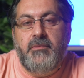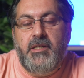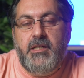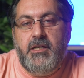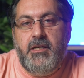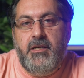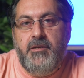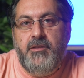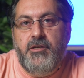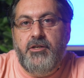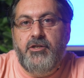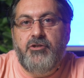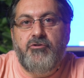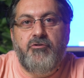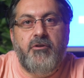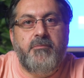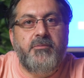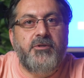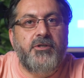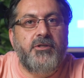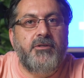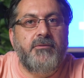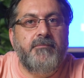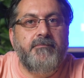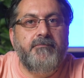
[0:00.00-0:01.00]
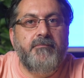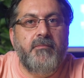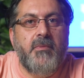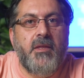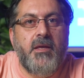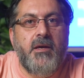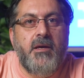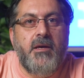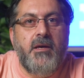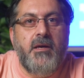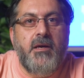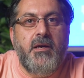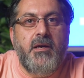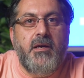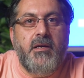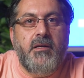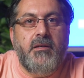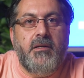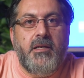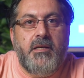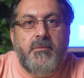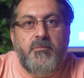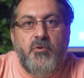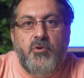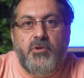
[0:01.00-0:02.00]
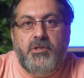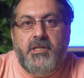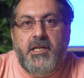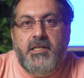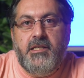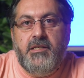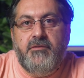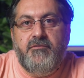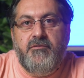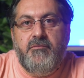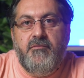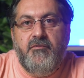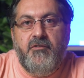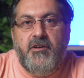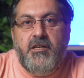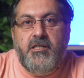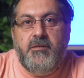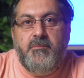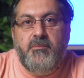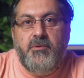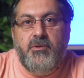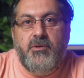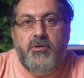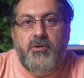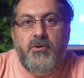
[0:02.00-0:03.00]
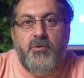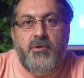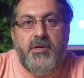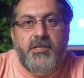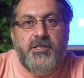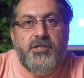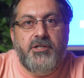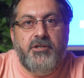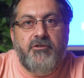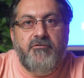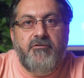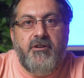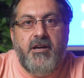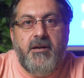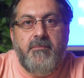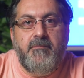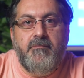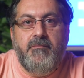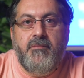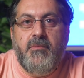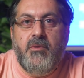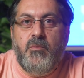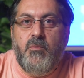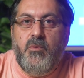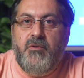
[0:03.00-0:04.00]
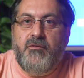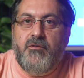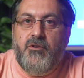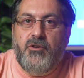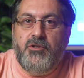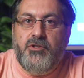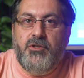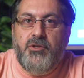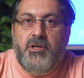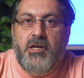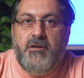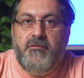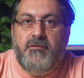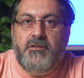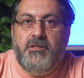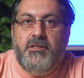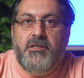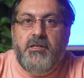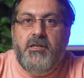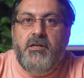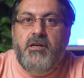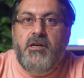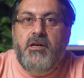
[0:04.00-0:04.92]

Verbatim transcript: link in the description. Need more data from Facebook or Instagram? We've got you covered.